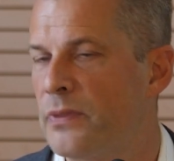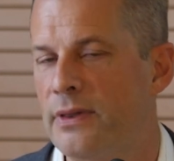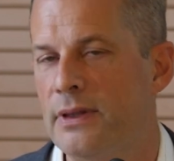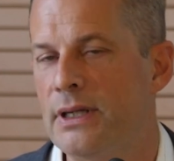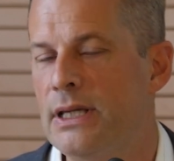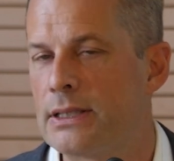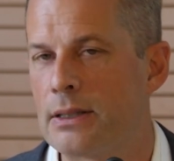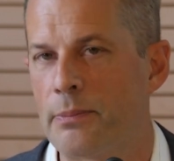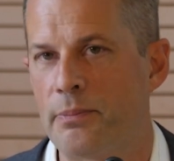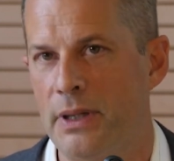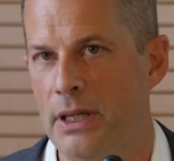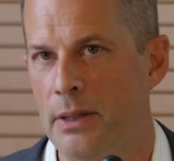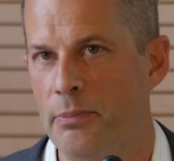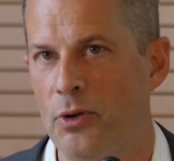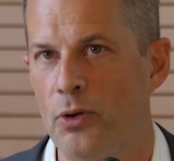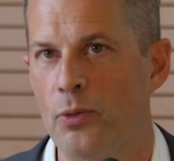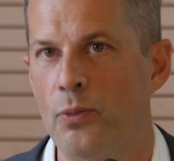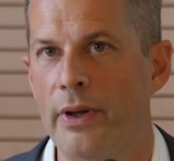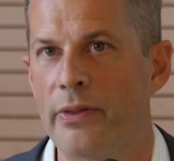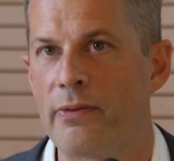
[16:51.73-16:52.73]
These are
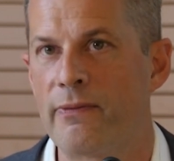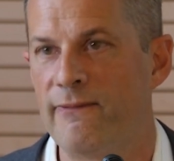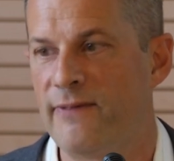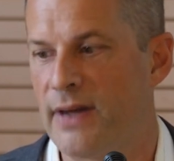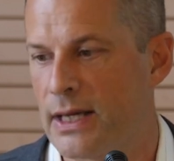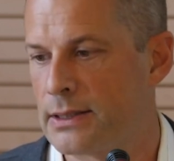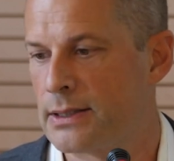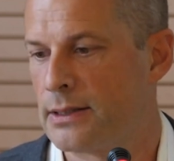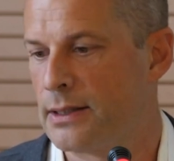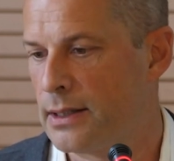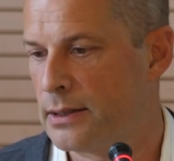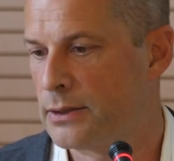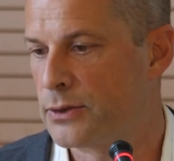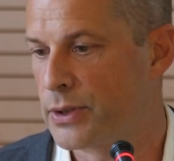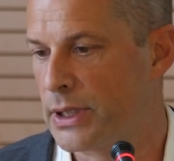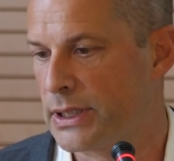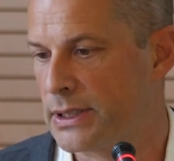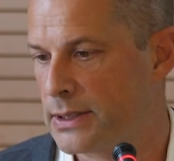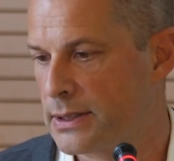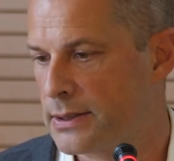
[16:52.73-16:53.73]
people with vested
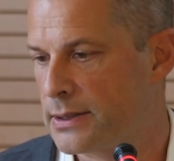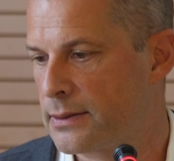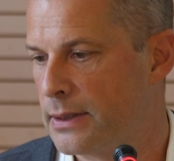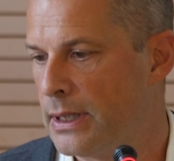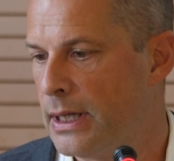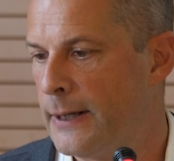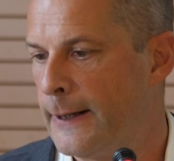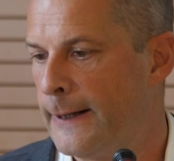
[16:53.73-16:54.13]
interests.